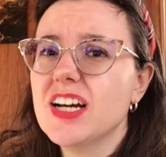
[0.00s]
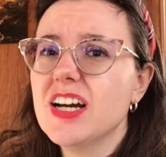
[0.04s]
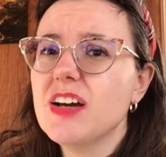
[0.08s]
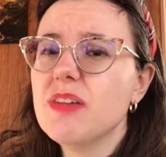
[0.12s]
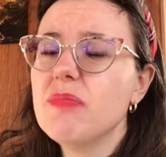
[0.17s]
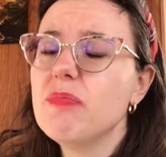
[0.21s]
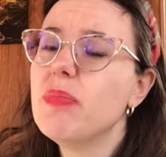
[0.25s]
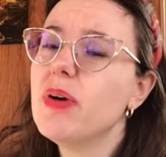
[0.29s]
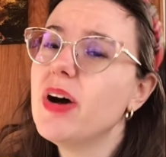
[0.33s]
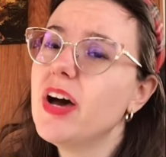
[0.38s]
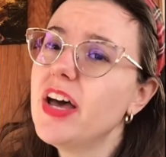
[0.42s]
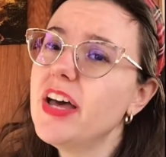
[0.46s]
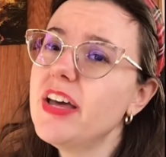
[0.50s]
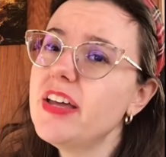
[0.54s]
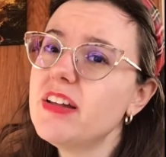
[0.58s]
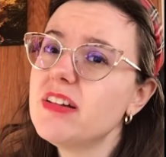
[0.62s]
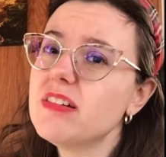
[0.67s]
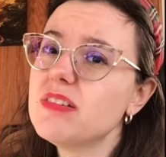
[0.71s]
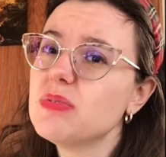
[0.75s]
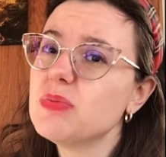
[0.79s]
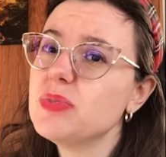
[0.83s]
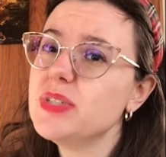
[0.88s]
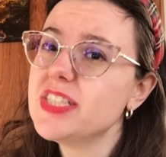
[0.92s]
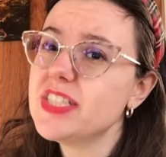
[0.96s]
But
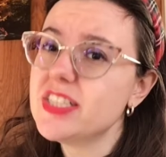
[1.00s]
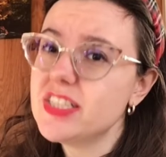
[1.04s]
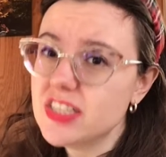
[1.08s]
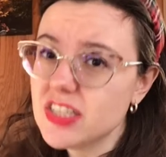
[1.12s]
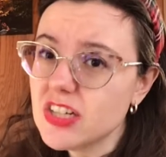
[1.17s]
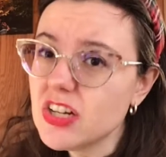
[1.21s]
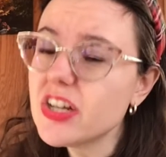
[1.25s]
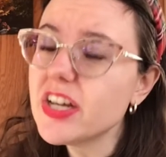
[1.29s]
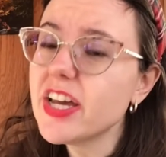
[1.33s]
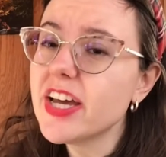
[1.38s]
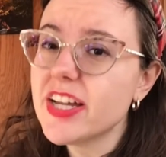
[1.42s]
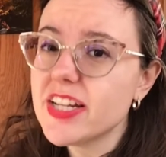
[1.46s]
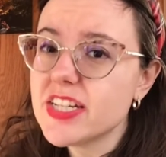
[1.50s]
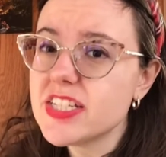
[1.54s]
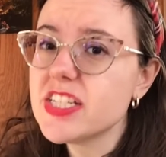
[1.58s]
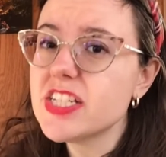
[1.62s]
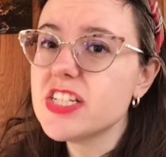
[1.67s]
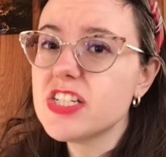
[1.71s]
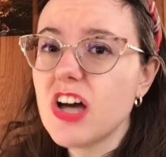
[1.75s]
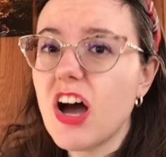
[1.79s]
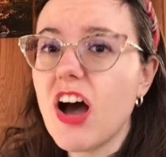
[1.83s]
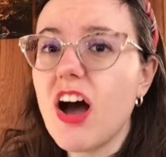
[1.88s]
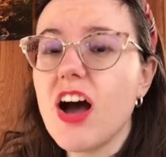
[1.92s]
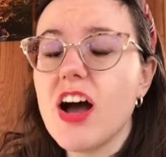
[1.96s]
we still get to
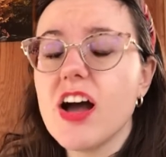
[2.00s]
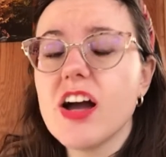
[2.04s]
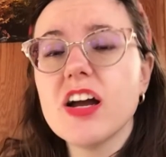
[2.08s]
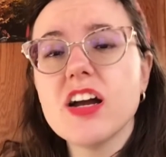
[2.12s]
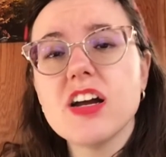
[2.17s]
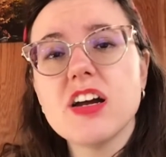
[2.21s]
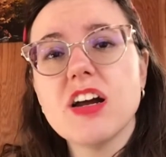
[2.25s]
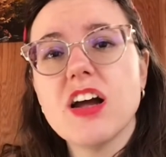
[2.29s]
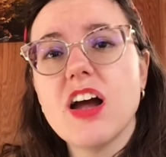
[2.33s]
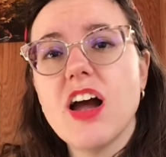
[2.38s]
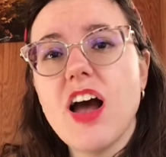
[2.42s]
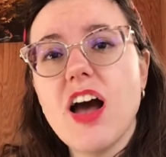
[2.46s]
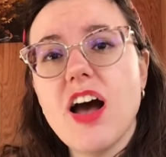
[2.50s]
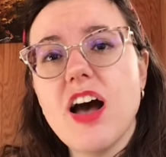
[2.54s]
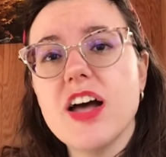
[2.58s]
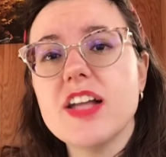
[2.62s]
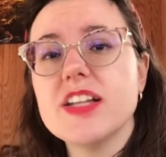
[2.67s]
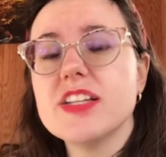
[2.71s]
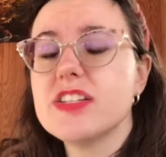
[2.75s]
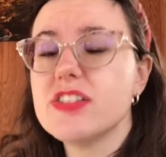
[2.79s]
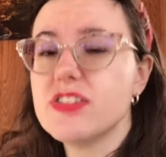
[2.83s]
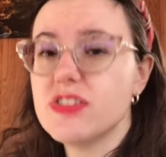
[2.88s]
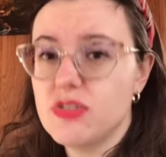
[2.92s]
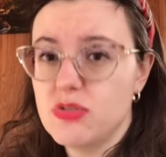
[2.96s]
talk on
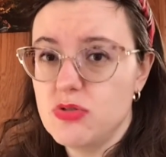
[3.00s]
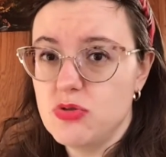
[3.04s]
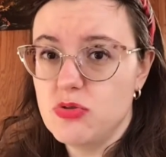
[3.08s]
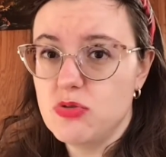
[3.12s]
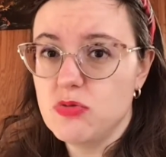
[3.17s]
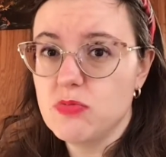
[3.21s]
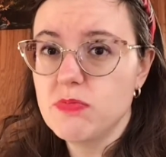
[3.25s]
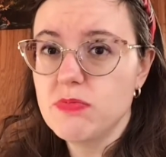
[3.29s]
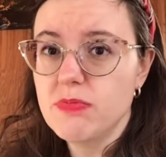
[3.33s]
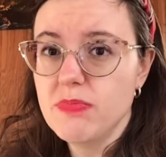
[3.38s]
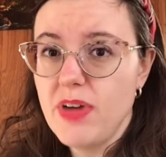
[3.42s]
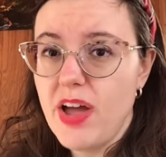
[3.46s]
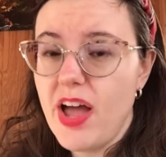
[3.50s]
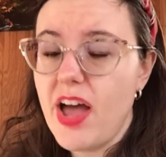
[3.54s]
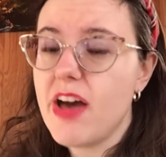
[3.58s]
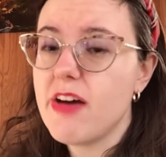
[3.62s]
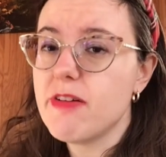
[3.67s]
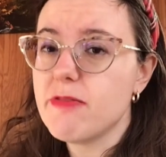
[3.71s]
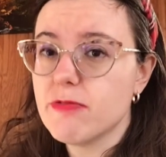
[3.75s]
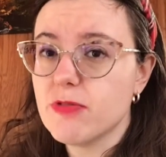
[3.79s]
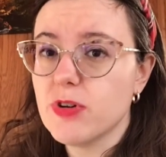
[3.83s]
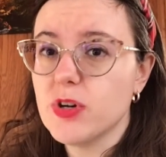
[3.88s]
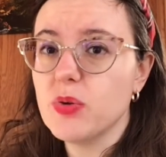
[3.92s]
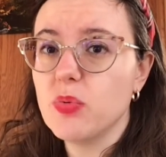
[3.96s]
Zoom
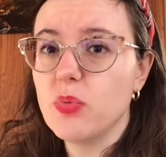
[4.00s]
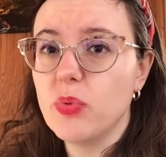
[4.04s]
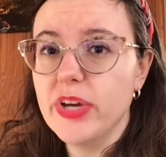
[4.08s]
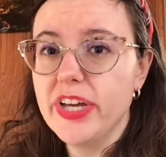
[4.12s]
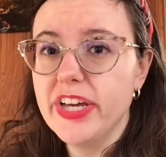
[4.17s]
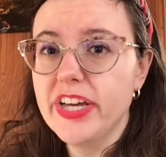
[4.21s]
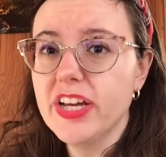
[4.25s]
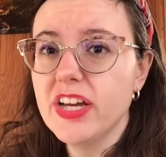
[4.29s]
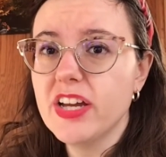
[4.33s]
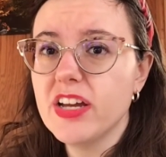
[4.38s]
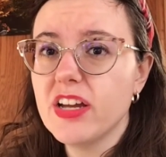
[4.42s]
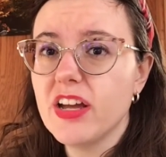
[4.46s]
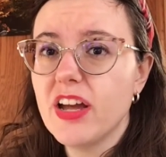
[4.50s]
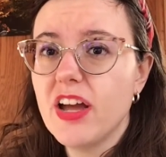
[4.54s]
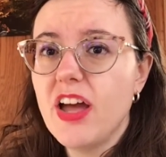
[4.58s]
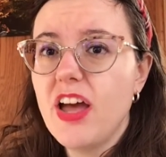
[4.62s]
every week,